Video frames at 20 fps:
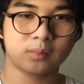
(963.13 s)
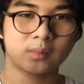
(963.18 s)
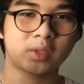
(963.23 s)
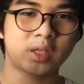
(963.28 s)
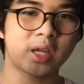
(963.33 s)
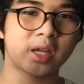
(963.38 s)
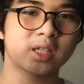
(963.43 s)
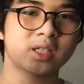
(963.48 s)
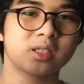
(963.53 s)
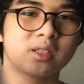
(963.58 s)

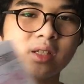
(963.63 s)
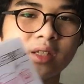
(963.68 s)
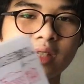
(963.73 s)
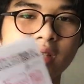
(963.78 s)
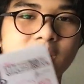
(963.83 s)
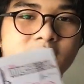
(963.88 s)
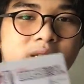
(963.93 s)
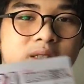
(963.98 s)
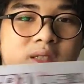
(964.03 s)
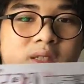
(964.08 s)
text
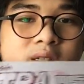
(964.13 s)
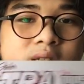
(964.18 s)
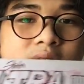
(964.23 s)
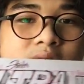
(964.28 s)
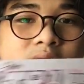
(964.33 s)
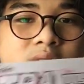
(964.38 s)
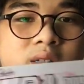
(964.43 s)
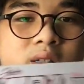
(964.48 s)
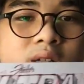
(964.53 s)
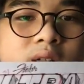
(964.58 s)
designs.
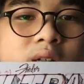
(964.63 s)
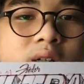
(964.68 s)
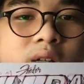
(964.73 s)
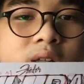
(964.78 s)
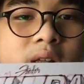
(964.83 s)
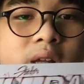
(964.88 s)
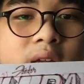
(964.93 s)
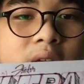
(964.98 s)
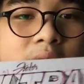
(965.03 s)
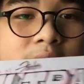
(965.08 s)

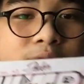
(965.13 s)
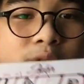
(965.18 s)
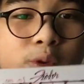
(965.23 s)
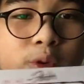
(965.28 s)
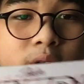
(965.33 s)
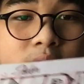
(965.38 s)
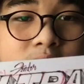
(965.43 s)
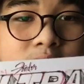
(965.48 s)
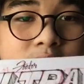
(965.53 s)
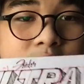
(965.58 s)
Like, if you
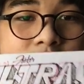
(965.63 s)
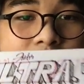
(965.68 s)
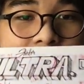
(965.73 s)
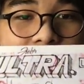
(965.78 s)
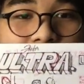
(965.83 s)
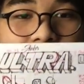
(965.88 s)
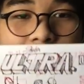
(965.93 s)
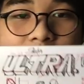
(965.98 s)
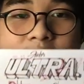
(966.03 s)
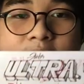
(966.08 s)
can see this
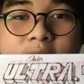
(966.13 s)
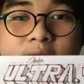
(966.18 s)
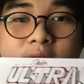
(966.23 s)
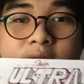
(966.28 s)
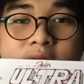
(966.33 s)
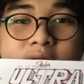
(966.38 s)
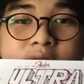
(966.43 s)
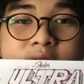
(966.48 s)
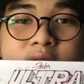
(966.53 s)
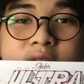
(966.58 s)
from that
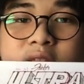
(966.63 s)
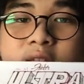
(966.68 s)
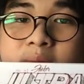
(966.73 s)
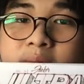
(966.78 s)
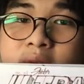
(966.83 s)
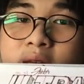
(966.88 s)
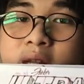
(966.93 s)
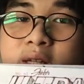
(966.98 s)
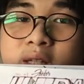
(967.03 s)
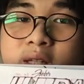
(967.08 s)
distance, that
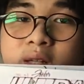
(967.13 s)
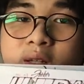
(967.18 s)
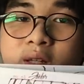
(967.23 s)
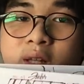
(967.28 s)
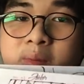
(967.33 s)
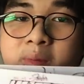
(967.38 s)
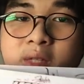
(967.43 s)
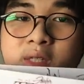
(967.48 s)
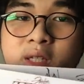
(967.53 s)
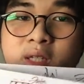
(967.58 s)
means I did it.
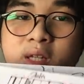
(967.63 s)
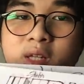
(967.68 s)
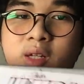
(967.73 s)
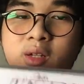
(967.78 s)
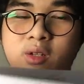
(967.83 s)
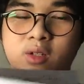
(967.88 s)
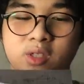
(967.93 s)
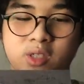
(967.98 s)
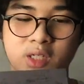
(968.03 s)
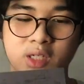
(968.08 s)
That means I did a
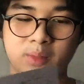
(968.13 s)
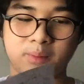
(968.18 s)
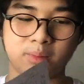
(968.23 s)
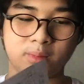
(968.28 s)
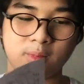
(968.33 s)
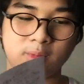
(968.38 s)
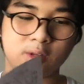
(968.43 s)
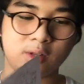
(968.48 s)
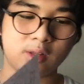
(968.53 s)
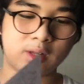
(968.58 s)
good job.
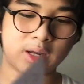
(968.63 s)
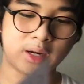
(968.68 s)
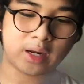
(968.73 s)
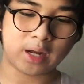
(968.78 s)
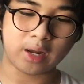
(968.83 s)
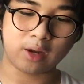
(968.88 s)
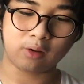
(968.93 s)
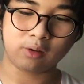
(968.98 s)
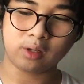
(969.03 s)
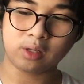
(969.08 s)
Like,
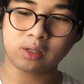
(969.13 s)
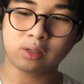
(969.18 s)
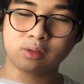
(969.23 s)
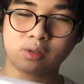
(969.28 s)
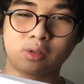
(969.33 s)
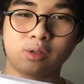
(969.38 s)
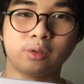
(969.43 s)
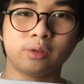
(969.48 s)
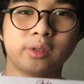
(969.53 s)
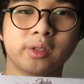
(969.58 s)
I only
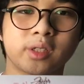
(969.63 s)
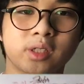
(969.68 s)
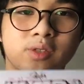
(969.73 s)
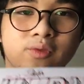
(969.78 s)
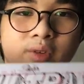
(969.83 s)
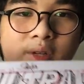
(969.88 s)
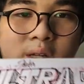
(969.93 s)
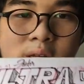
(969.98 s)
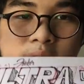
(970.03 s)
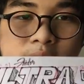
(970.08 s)
used rulers
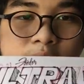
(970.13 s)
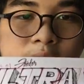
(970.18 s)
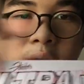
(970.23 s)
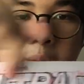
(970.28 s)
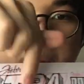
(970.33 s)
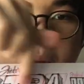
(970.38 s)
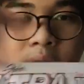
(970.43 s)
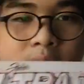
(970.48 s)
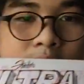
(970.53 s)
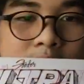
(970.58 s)
for like the
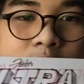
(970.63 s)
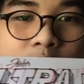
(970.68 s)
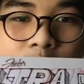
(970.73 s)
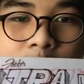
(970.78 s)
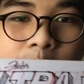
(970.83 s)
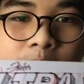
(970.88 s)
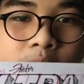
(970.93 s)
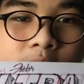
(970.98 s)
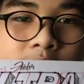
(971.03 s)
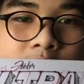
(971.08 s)
upper and the lower
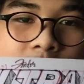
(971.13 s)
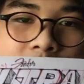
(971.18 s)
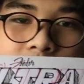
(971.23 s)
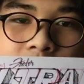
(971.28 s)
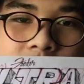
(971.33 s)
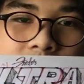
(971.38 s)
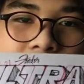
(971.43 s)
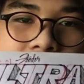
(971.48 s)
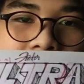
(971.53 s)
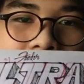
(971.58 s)
border, and I
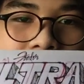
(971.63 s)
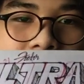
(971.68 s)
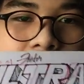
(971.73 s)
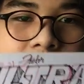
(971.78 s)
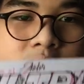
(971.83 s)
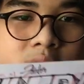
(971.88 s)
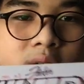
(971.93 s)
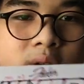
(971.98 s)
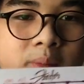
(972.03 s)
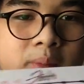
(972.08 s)
just did
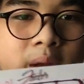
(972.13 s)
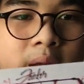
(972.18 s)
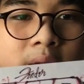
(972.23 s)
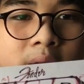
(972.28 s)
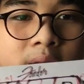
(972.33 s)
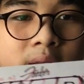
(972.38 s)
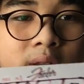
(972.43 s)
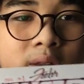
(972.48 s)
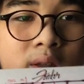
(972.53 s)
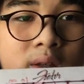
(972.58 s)
everything by
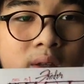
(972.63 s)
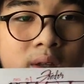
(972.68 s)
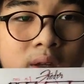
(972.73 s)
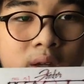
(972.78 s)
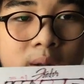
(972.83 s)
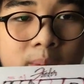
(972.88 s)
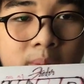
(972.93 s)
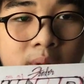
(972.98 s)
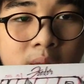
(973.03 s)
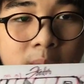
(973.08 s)
hand.
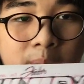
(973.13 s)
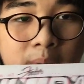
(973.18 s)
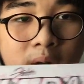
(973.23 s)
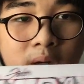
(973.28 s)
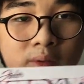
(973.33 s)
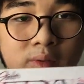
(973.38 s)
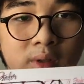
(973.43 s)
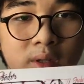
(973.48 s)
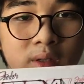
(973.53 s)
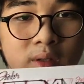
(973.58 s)
Really proud
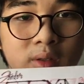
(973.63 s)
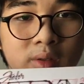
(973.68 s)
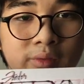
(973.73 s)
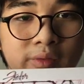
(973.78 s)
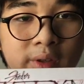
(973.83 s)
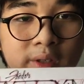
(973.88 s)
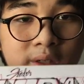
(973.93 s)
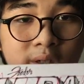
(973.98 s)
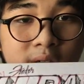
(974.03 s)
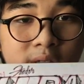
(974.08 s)
of that.
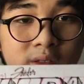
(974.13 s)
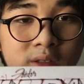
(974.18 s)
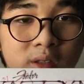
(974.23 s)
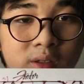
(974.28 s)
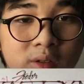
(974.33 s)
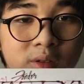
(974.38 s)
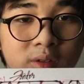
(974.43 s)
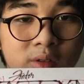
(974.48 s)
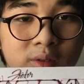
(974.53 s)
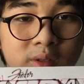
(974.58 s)
Fender Ultra
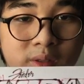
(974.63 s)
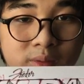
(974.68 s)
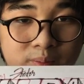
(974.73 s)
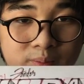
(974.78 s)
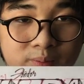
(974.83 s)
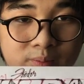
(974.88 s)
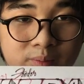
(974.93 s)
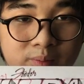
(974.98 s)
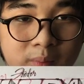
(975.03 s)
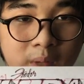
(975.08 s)
logo is
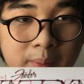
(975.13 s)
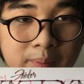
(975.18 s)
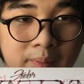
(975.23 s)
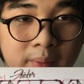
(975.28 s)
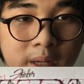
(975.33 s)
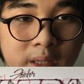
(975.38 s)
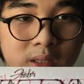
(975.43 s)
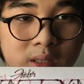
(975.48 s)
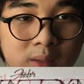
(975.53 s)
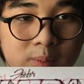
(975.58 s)
my
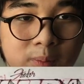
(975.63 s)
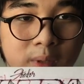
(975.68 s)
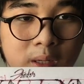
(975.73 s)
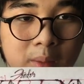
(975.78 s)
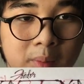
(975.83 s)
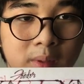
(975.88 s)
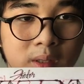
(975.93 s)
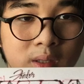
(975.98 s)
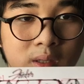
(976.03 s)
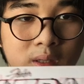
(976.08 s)
best,
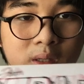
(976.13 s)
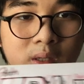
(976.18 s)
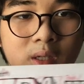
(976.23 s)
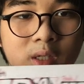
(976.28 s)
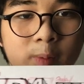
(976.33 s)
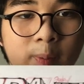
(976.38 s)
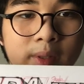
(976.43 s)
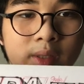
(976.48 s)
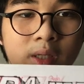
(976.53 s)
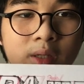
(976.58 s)
probably.
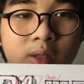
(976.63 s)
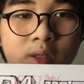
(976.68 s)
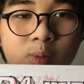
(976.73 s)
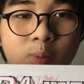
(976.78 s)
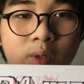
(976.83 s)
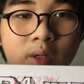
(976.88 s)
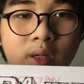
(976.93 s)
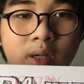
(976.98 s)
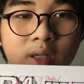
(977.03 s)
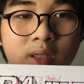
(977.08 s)
Especially this
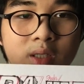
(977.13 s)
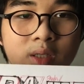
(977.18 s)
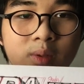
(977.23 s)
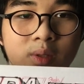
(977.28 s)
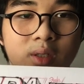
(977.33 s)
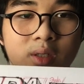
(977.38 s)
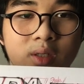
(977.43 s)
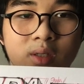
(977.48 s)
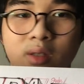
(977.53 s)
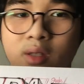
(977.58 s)
one next to it.
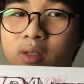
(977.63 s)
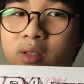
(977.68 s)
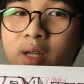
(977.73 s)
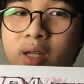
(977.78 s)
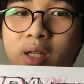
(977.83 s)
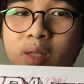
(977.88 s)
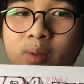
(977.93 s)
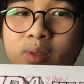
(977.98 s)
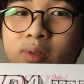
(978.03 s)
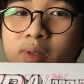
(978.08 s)
The
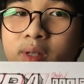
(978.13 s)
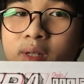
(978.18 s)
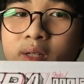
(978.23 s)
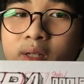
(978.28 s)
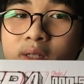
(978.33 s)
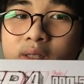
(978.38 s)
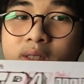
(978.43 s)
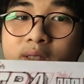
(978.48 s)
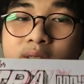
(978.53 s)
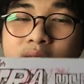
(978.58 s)
tiny one's really
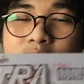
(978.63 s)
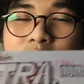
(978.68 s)
nice.